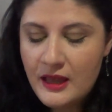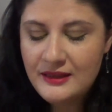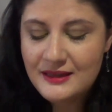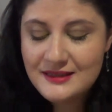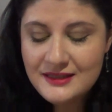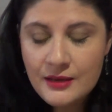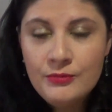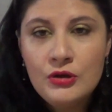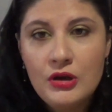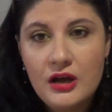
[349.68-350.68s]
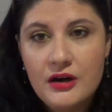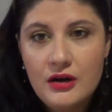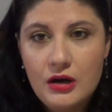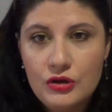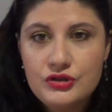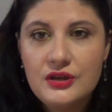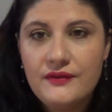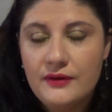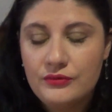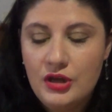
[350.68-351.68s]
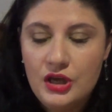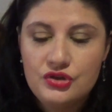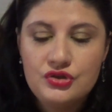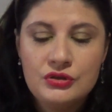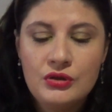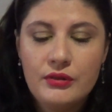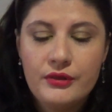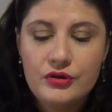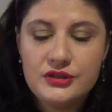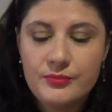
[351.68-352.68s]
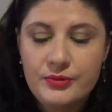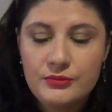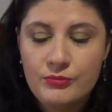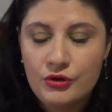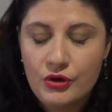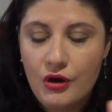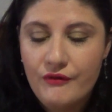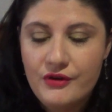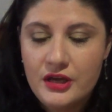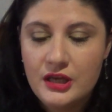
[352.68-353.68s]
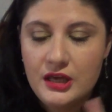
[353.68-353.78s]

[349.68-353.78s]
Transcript: And the similar logic foundation, although it's a bit more covering,